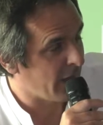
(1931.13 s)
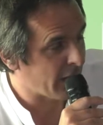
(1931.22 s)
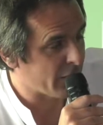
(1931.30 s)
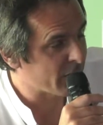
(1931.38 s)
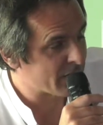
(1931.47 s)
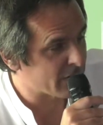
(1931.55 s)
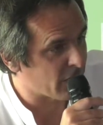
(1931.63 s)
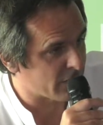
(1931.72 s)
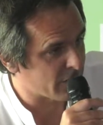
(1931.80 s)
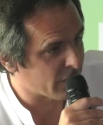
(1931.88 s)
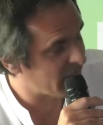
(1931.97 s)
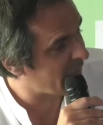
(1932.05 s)
I know it's
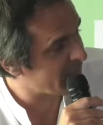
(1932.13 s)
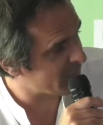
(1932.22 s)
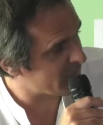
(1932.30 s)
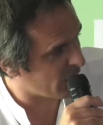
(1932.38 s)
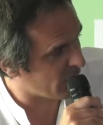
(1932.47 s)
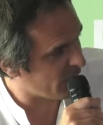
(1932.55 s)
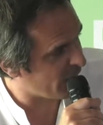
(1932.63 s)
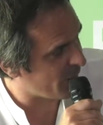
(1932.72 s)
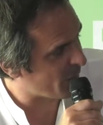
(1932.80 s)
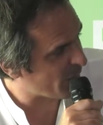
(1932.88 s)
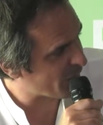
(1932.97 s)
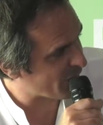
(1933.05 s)
not the case
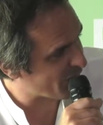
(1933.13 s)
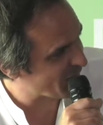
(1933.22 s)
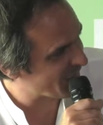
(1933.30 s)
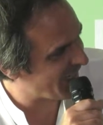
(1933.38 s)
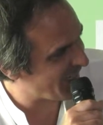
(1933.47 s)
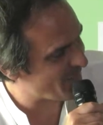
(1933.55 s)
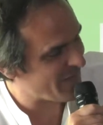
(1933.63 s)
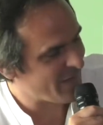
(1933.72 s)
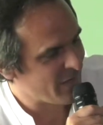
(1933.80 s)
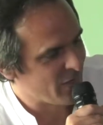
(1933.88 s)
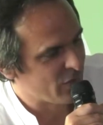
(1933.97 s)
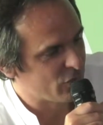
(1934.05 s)
most of the time,
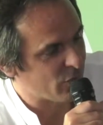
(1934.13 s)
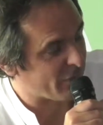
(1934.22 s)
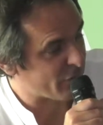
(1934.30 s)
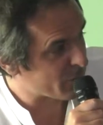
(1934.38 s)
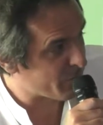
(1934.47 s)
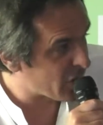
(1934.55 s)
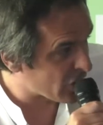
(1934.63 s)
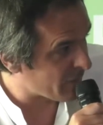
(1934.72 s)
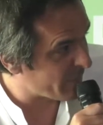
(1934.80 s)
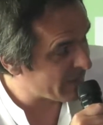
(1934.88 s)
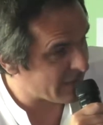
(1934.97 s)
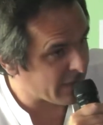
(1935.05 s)
to have
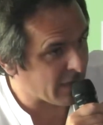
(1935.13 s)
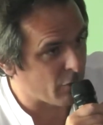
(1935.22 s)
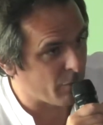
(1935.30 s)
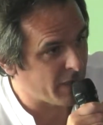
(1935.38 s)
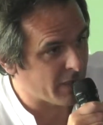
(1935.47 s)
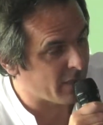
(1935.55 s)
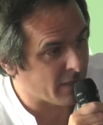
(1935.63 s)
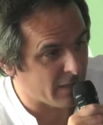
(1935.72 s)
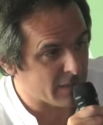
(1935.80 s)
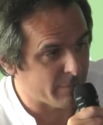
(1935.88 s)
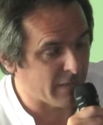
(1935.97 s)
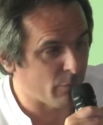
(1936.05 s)
special meeting at the beginning.
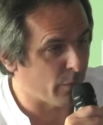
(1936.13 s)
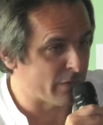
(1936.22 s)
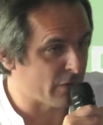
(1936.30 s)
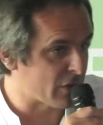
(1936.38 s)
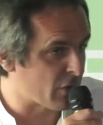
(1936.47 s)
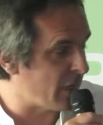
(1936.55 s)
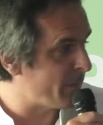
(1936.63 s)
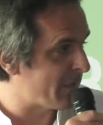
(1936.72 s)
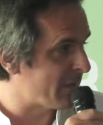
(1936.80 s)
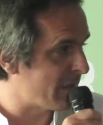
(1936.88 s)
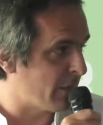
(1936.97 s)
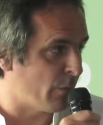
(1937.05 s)
It's been with the script
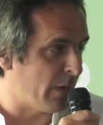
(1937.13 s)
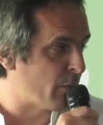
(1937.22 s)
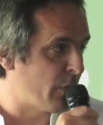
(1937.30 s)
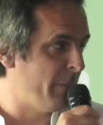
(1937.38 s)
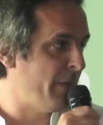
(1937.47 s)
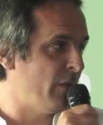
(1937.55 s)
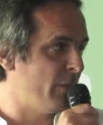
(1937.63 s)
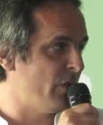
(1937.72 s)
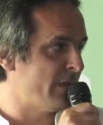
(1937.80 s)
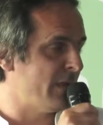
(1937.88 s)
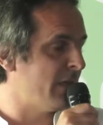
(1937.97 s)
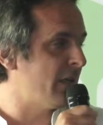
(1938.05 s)
and seeing what will be the
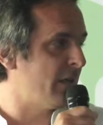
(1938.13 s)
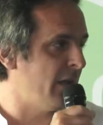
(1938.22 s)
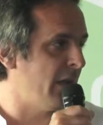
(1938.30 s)
music,